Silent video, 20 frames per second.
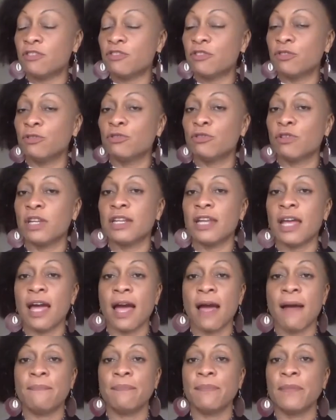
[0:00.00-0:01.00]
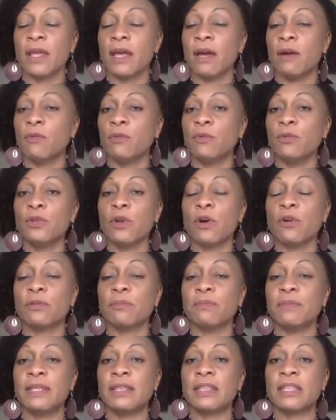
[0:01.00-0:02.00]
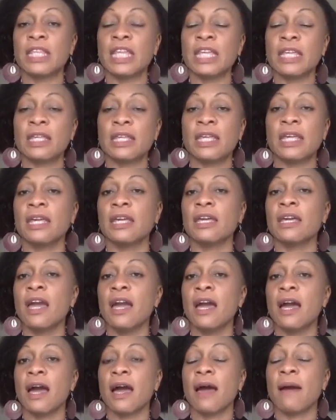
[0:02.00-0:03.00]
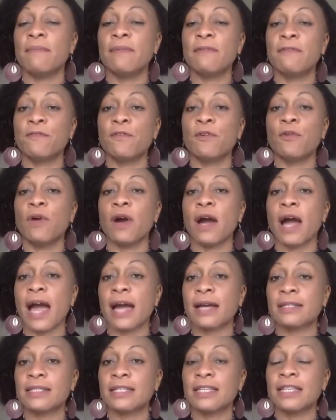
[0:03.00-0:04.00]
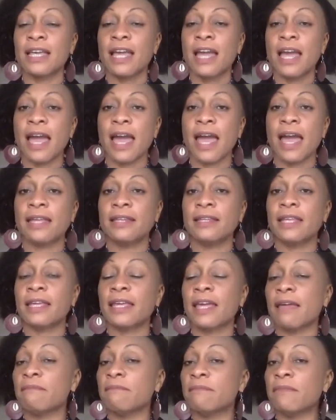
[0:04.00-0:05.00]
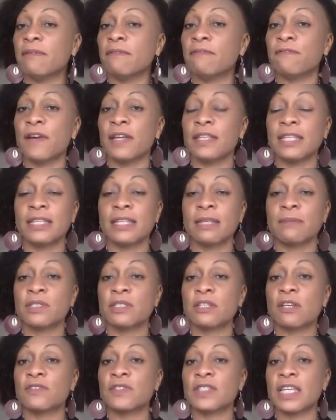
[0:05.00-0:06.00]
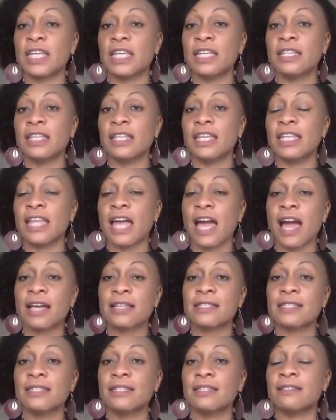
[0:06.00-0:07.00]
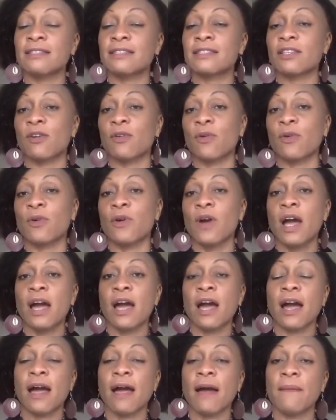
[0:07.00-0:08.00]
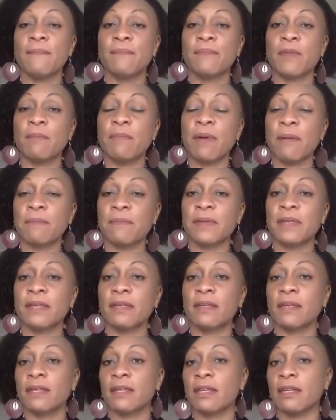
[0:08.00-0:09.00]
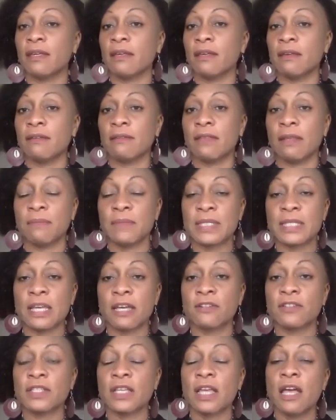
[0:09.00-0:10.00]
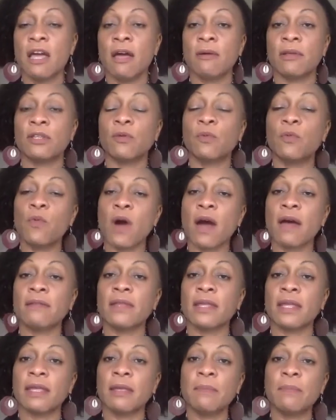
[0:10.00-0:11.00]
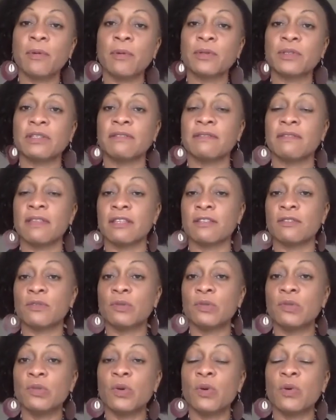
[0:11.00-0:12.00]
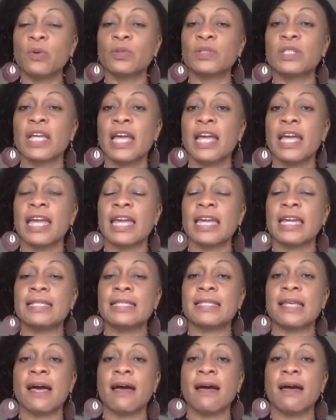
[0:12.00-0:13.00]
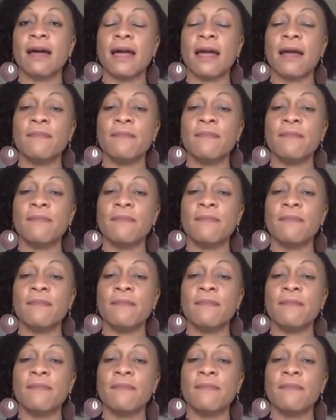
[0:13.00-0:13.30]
children will not be thinking before acting, and they can be finding themselves in accidents or bumping themselves. The one important thing to note is that